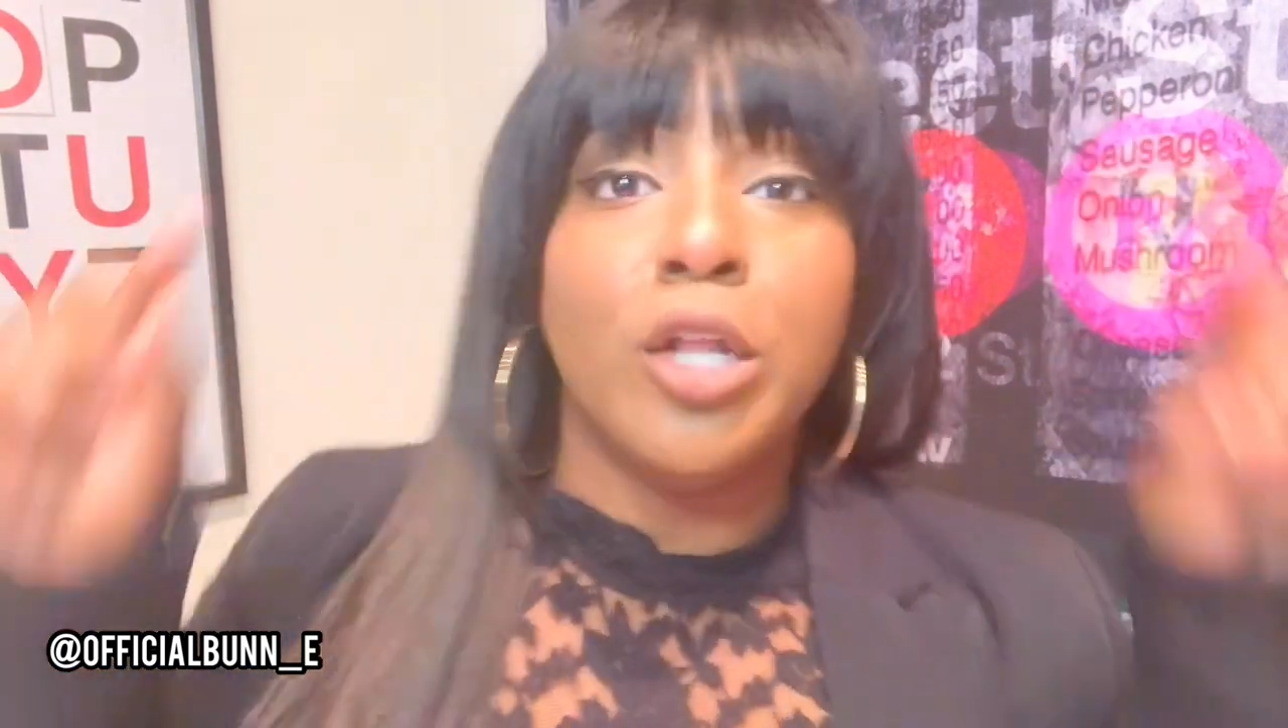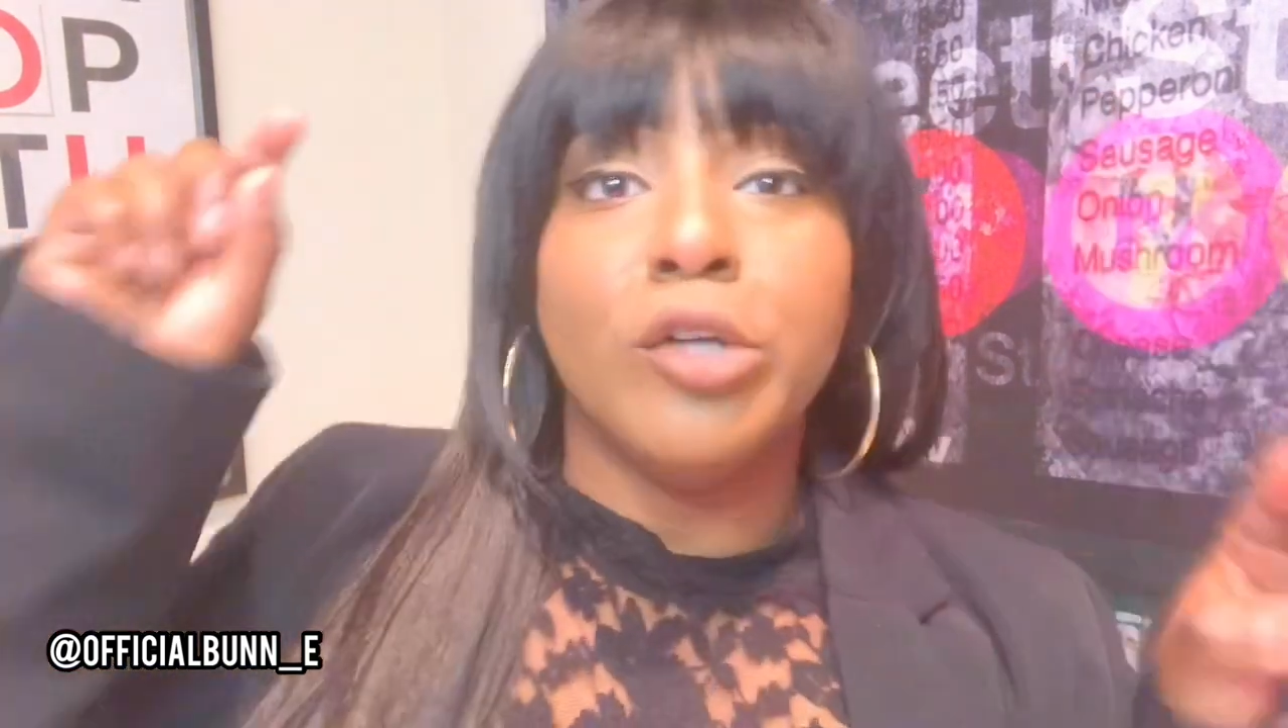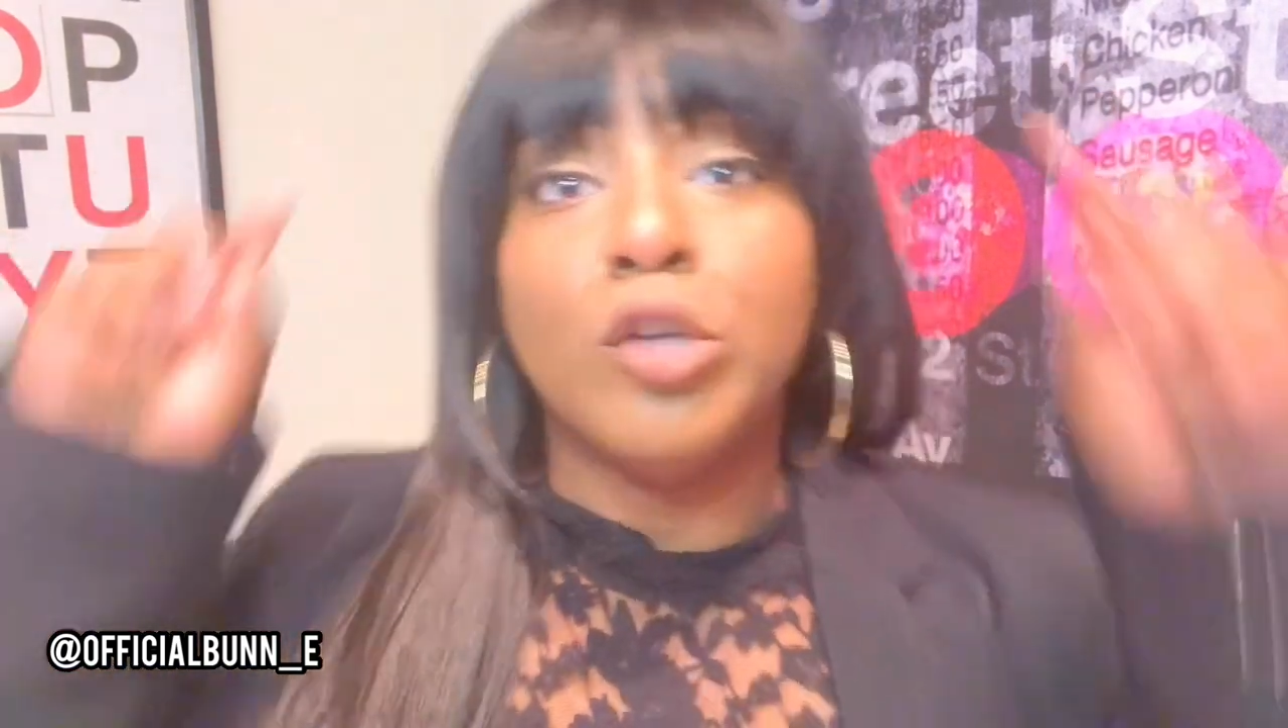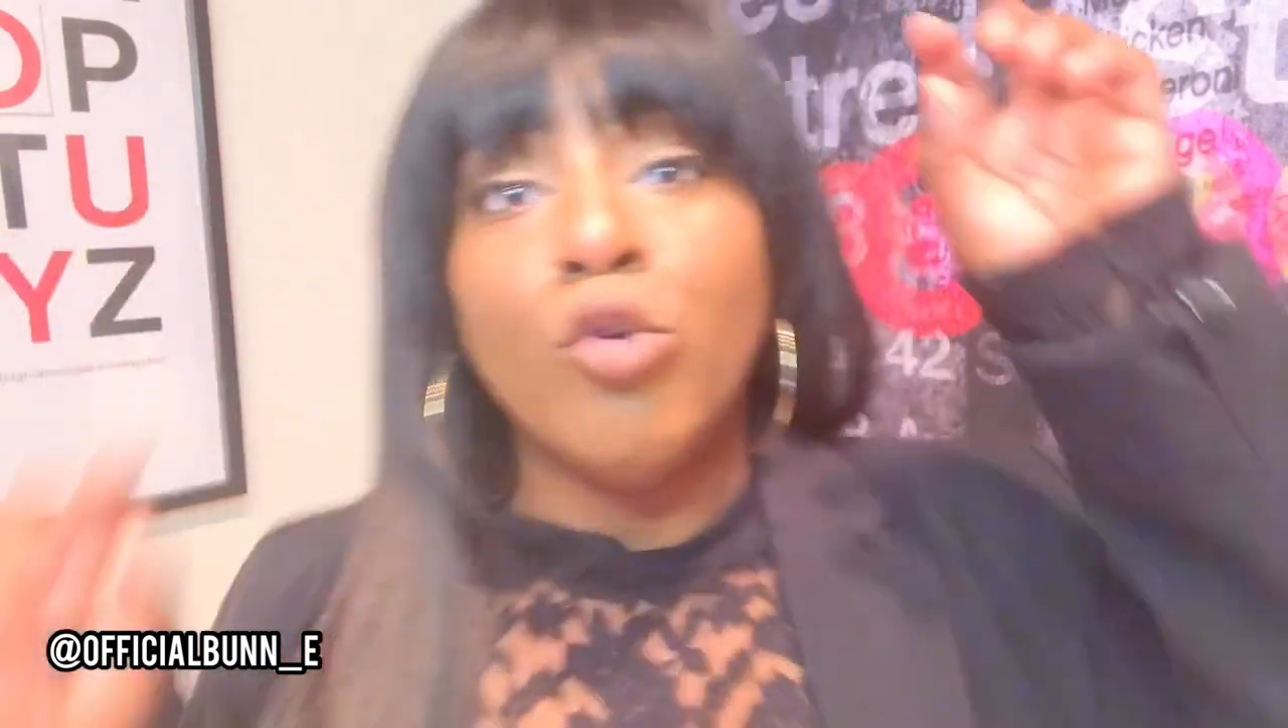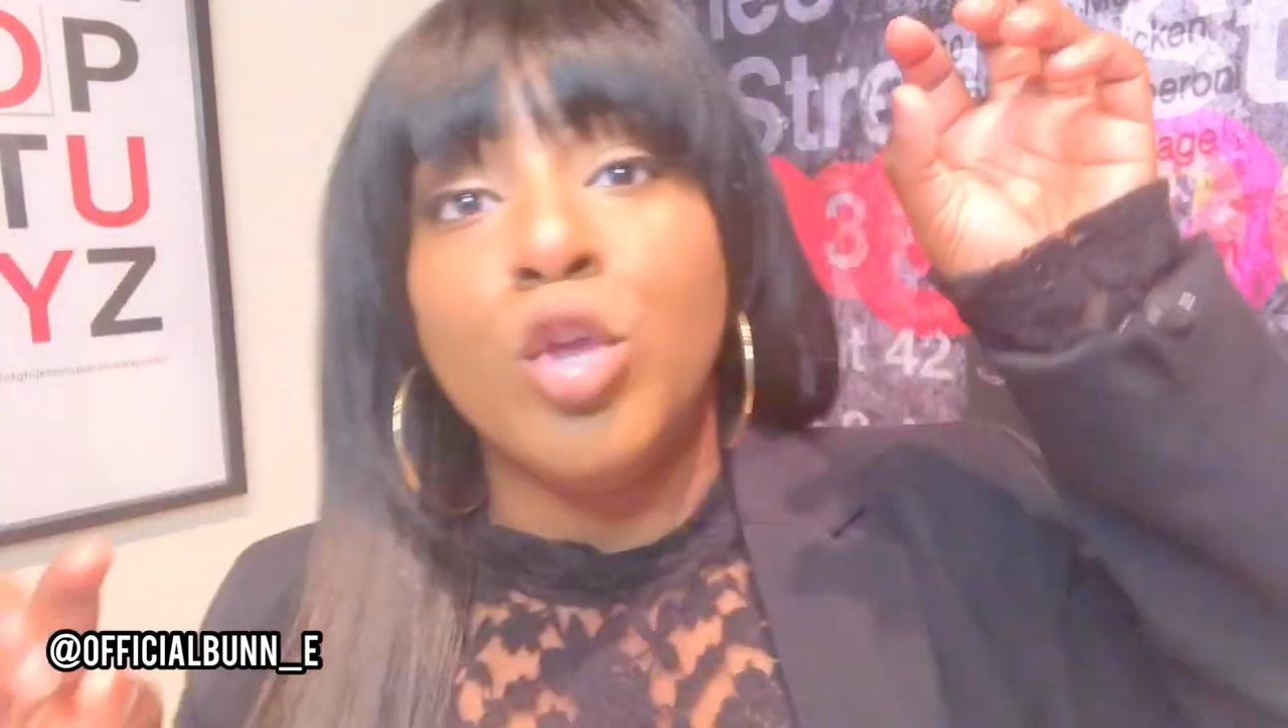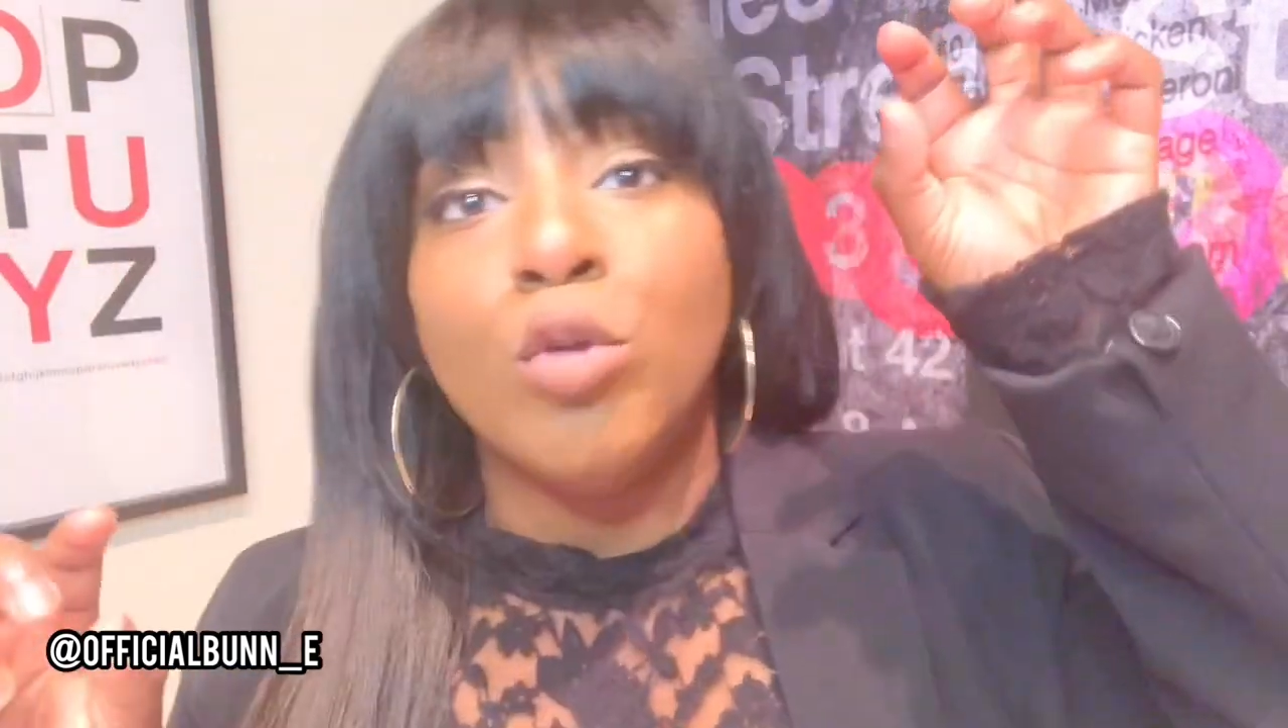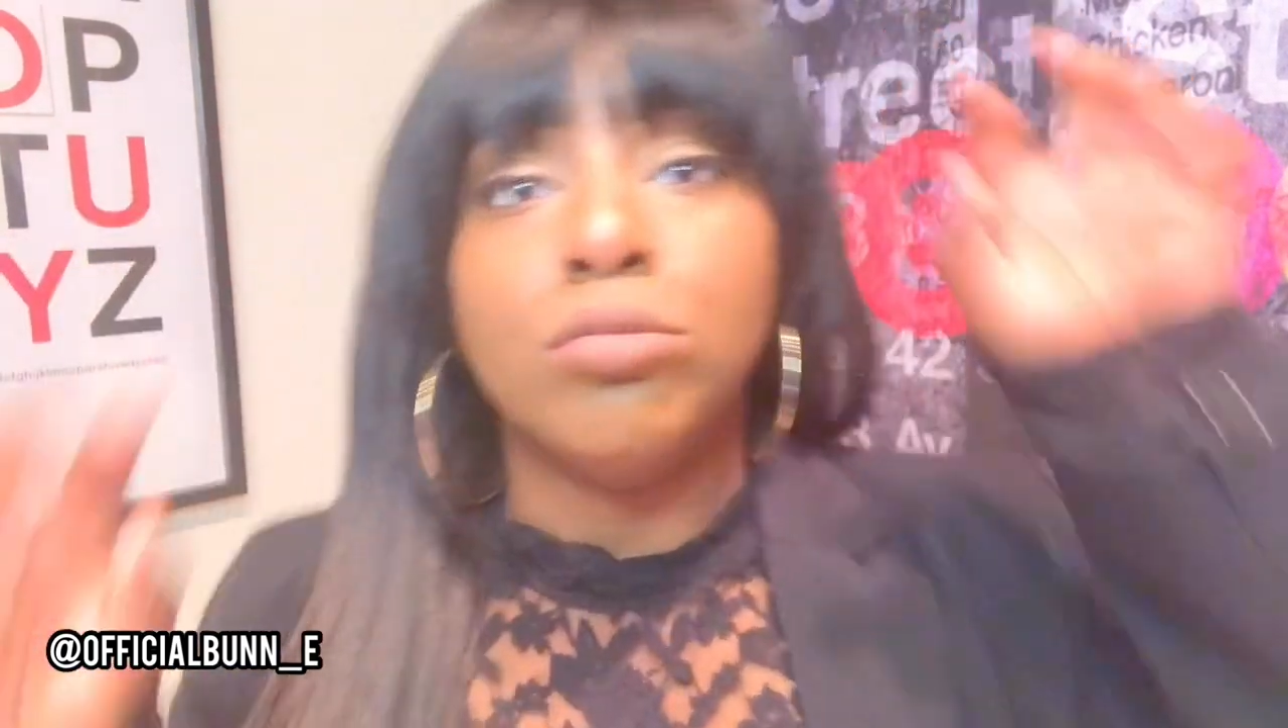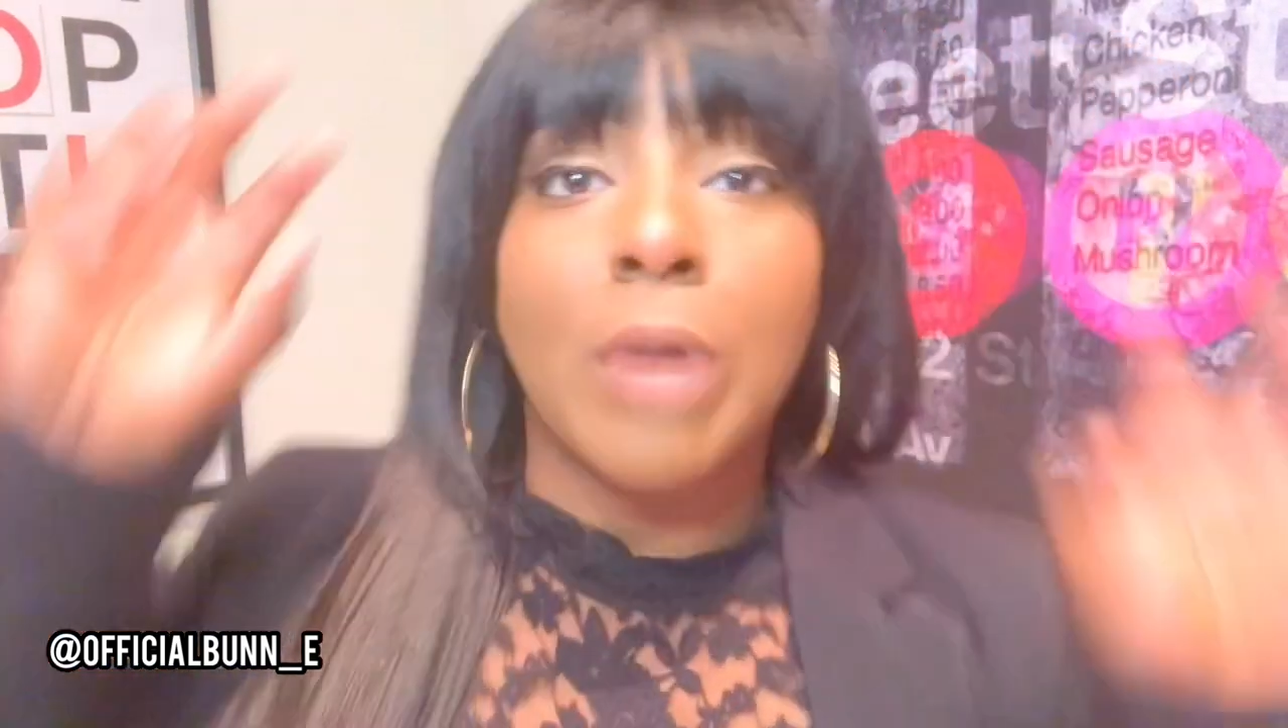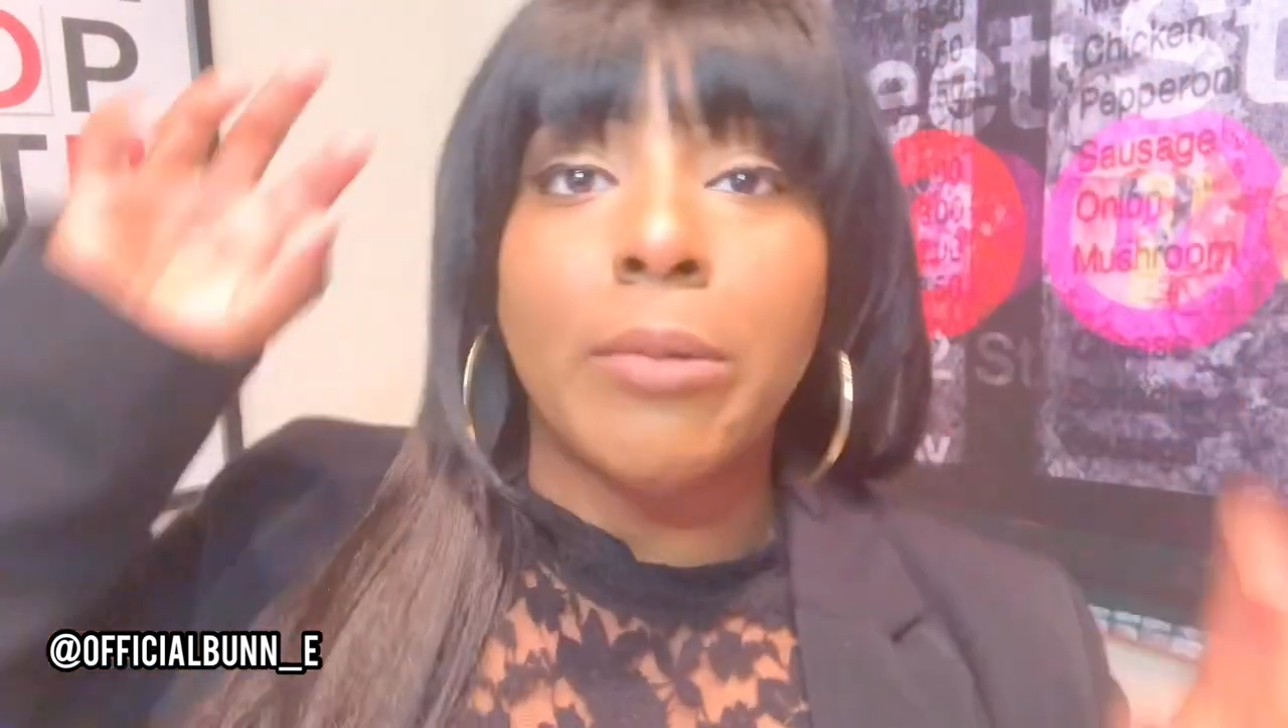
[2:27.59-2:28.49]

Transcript: They're so cute.